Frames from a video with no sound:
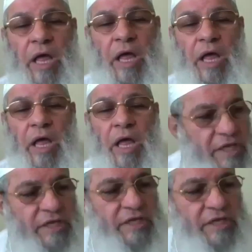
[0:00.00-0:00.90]
I want
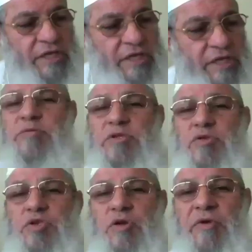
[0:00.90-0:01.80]
get away from the
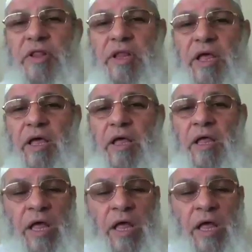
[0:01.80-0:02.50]
torture of Allah.